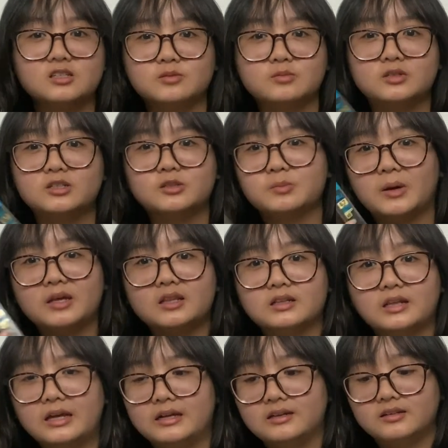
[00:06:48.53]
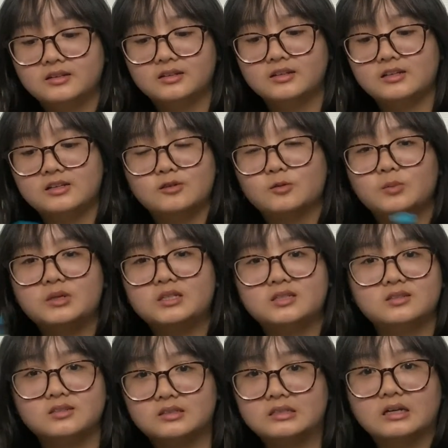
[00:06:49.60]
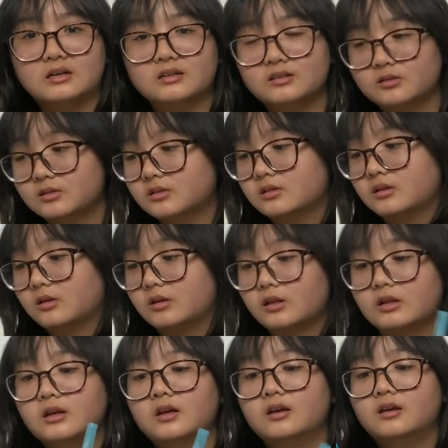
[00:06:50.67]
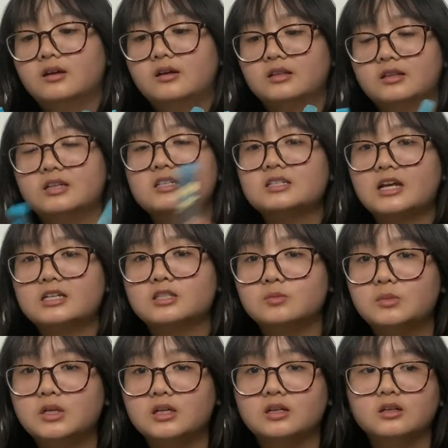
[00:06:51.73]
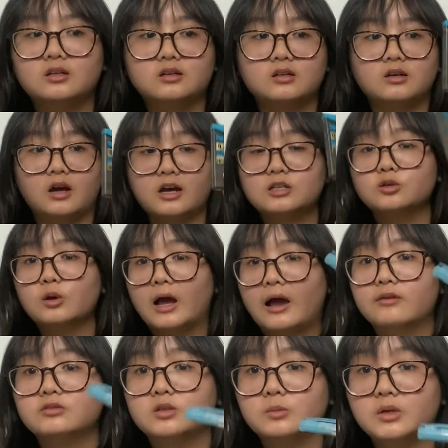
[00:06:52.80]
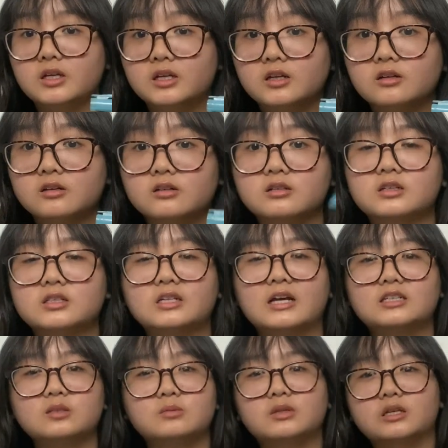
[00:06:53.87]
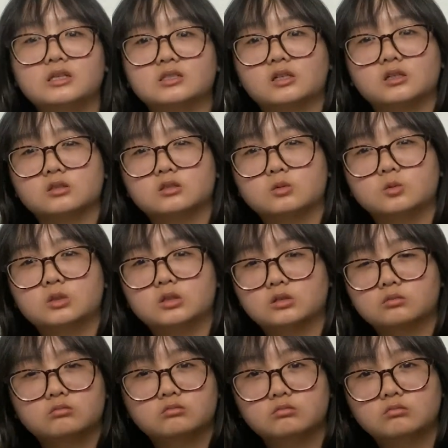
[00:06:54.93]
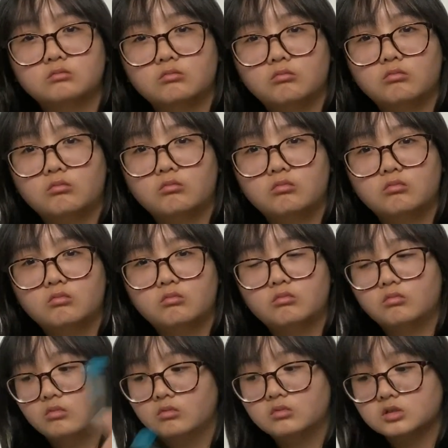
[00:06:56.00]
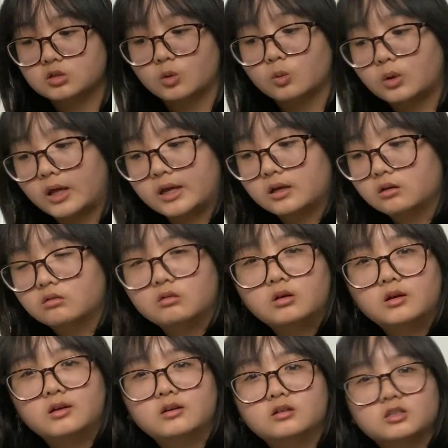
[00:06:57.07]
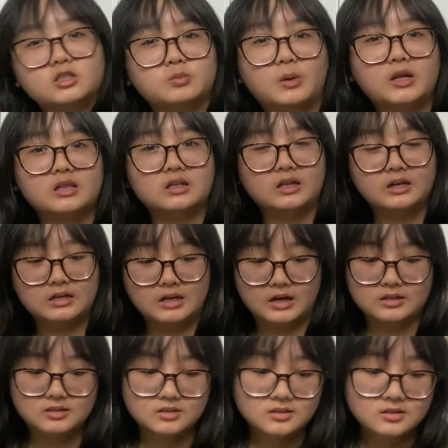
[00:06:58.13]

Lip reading: Just buy the lead and you'll be done. This lasted me, I still have some in here. This lasted me the entire school year. So like, just buy the lead, guys.